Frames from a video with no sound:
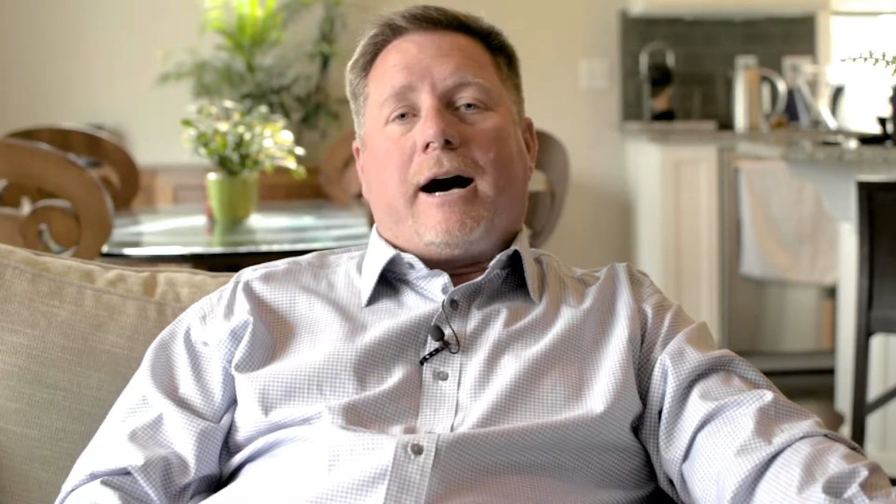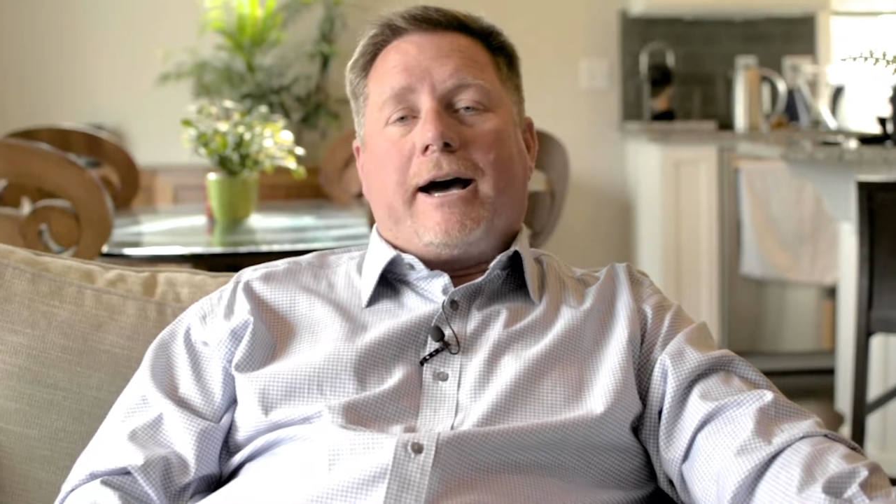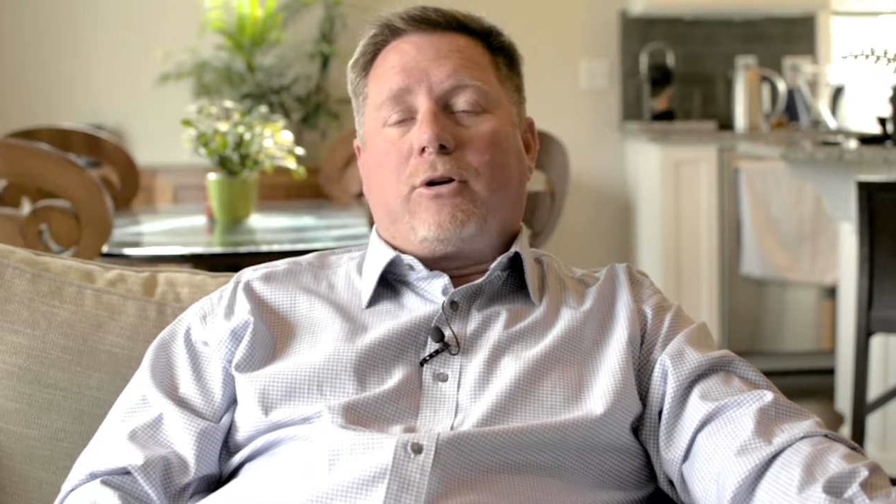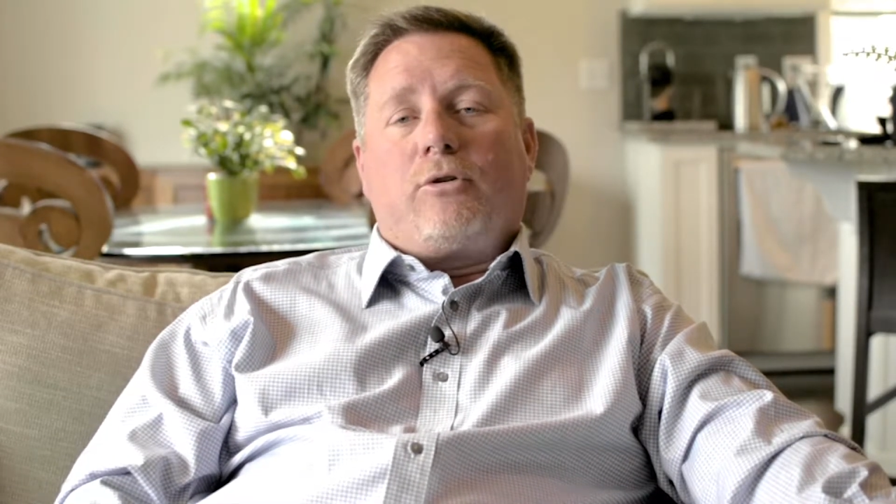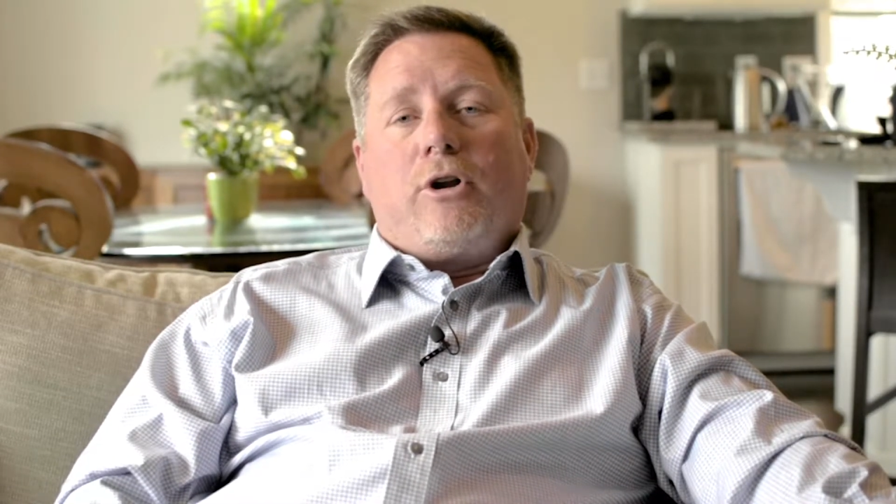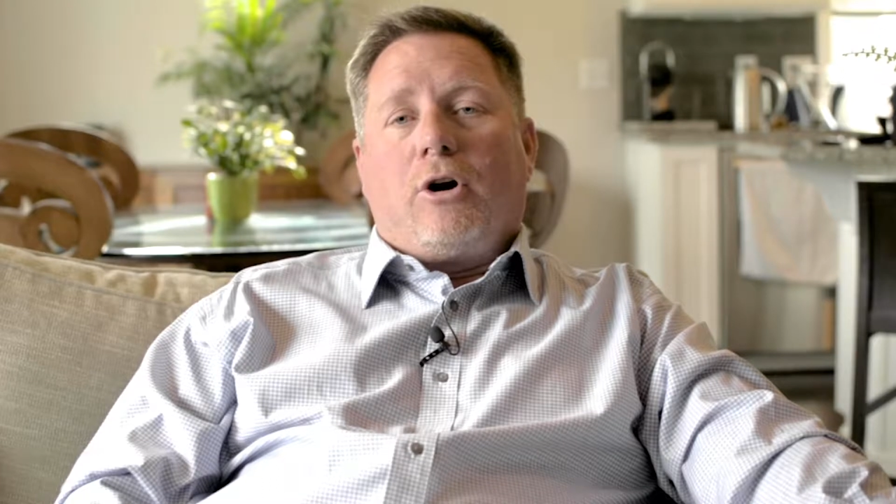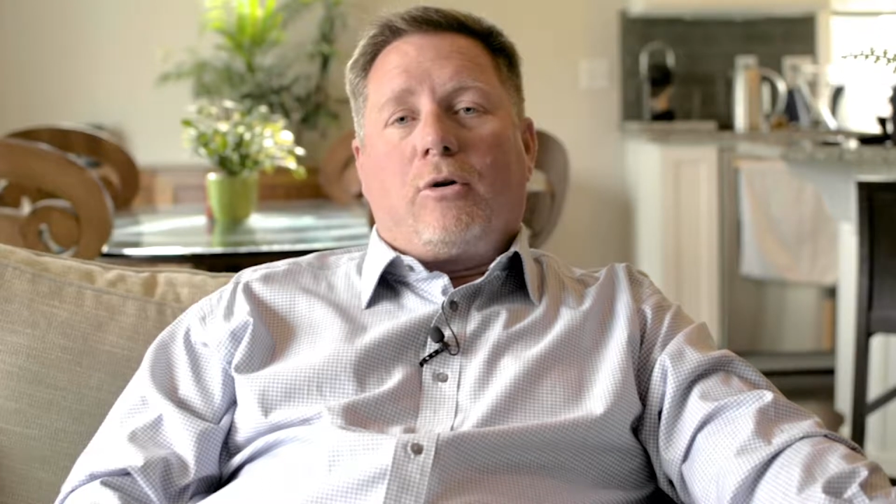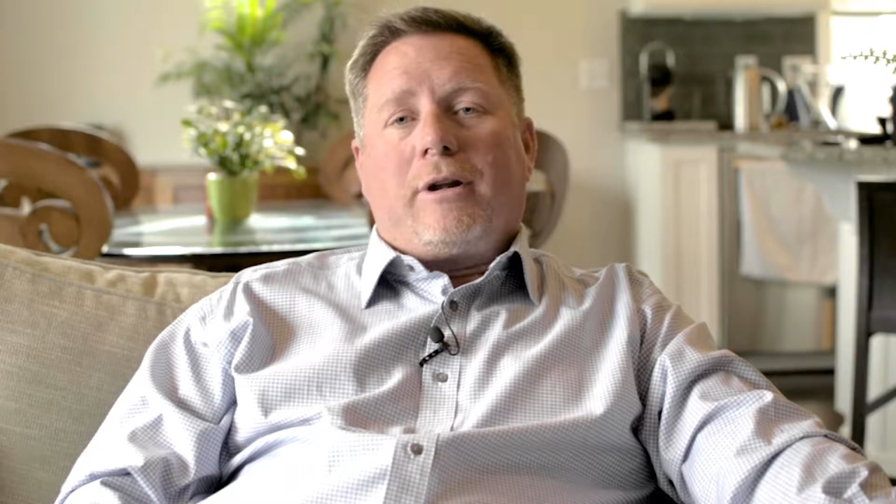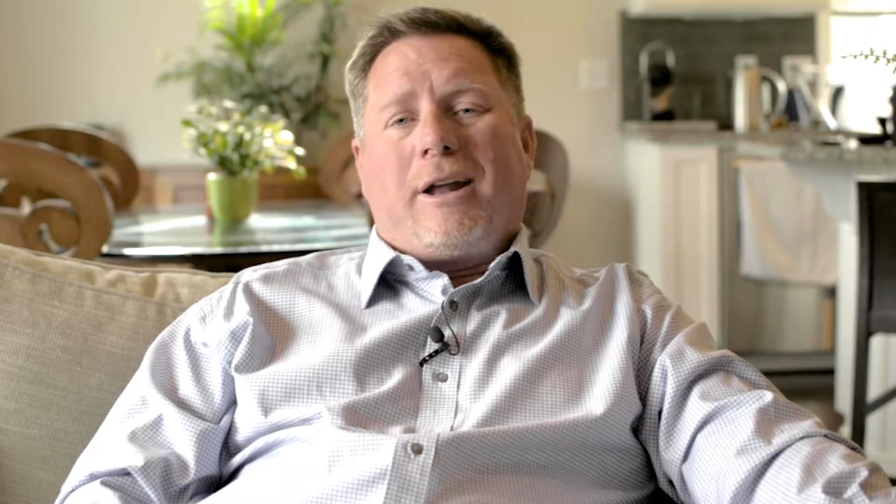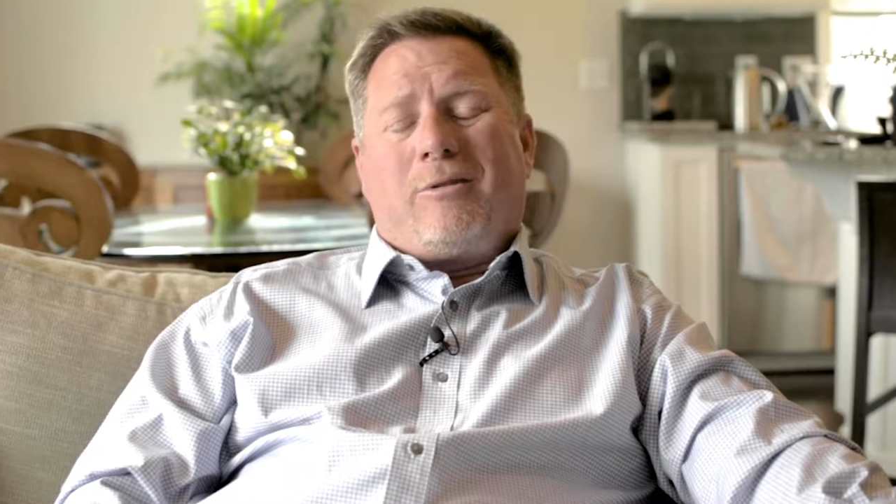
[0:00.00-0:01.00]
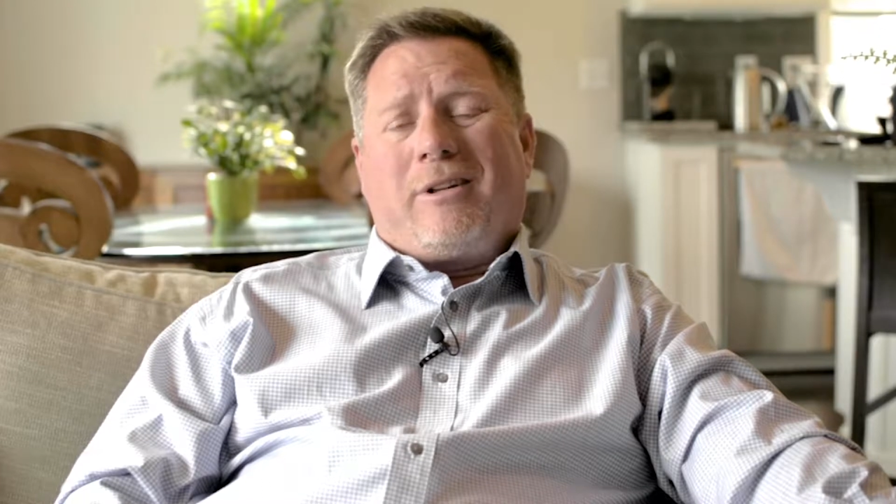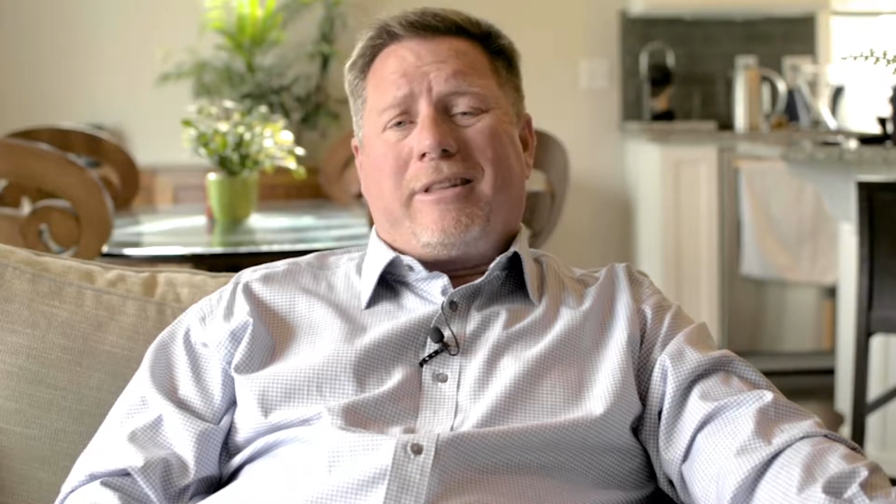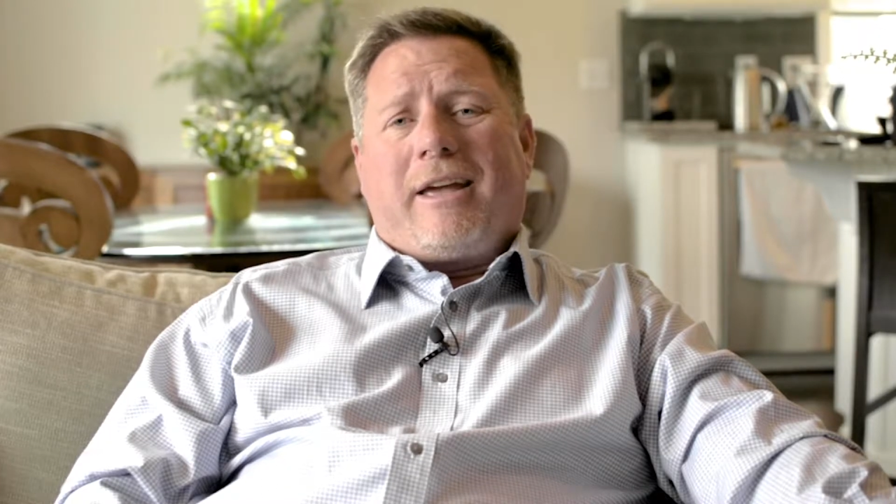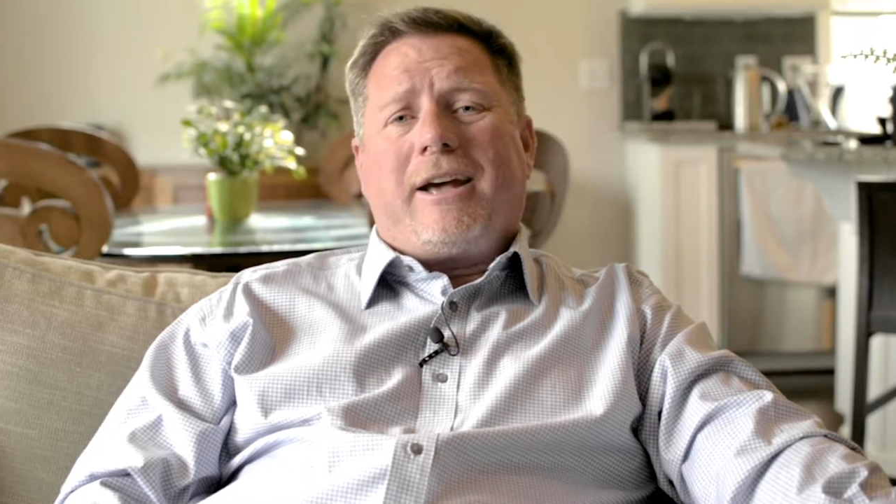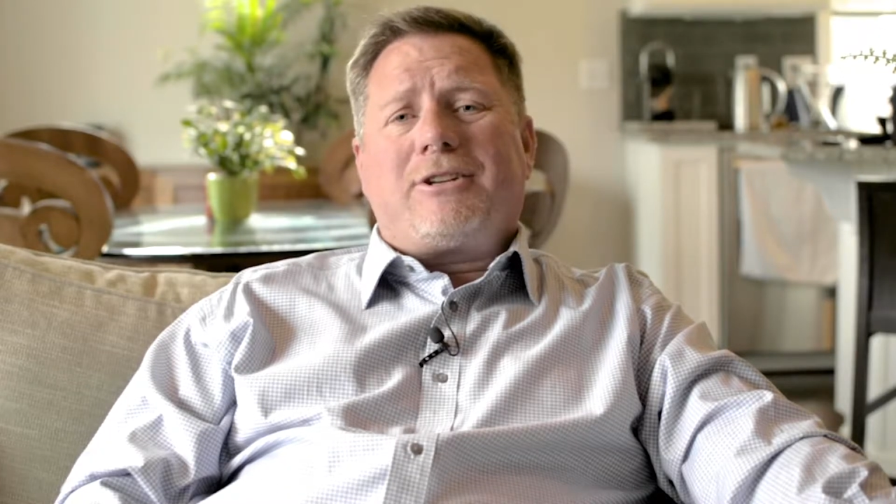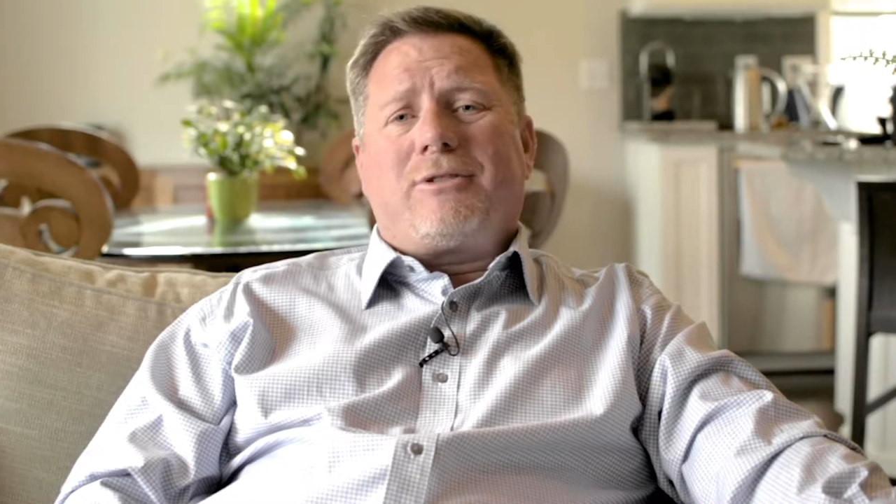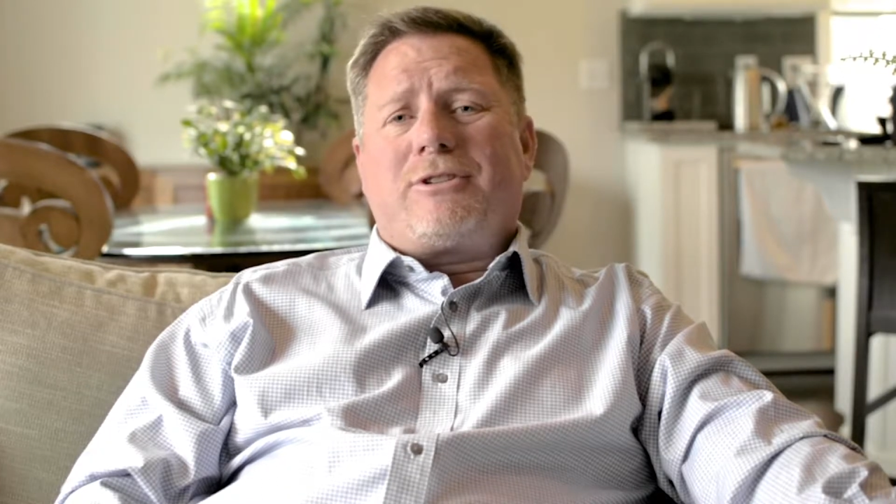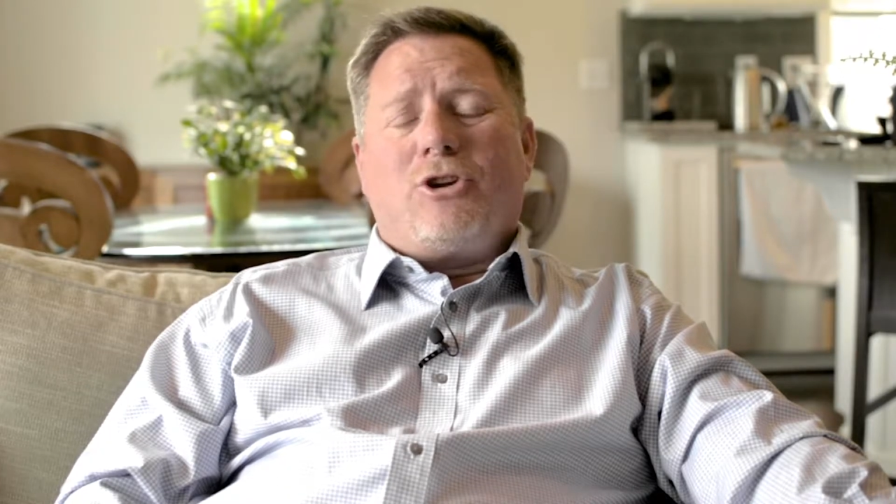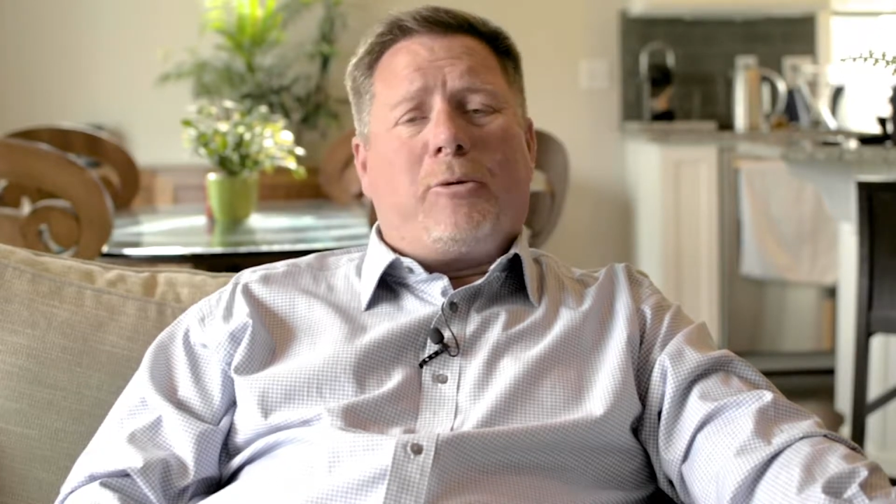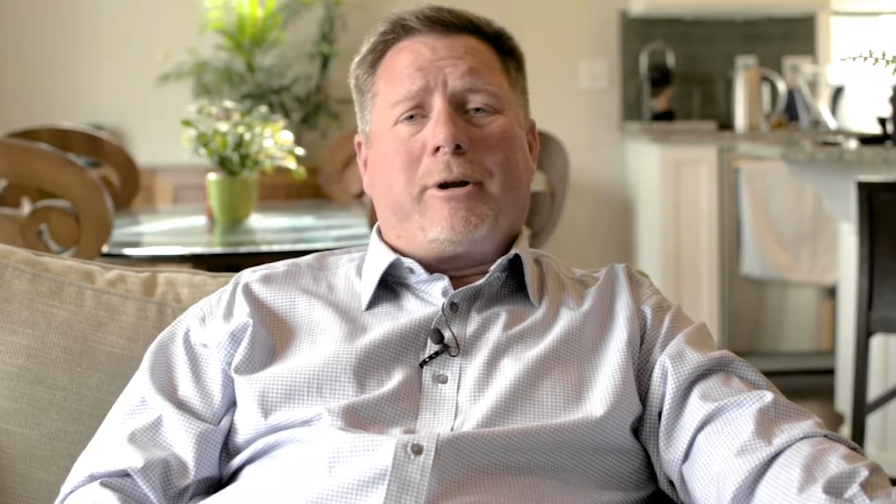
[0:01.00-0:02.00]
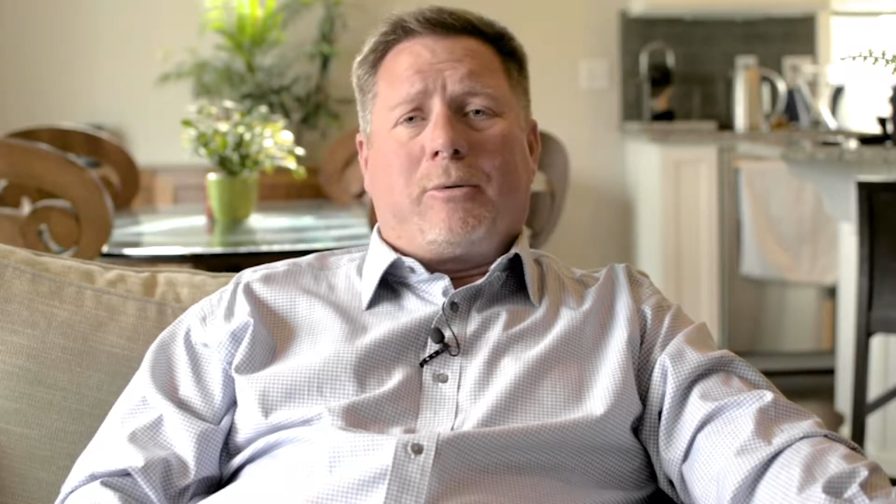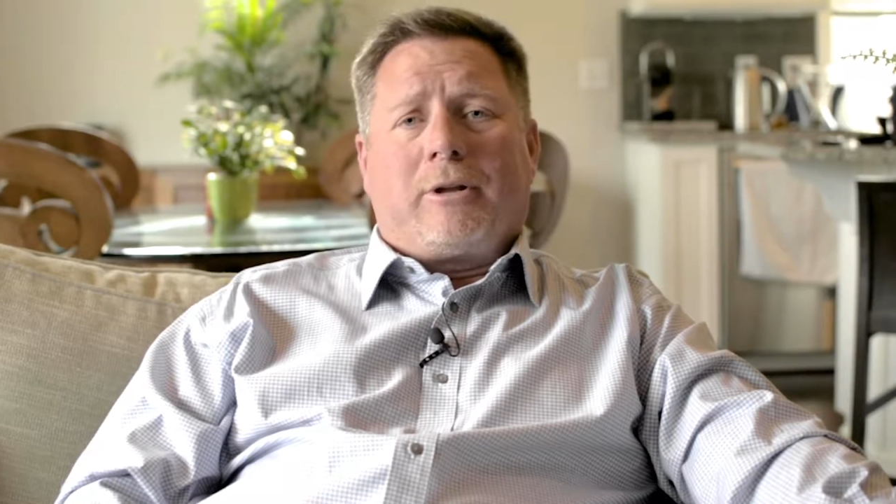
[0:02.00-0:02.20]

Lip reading: I don't know, and really the answer is nobody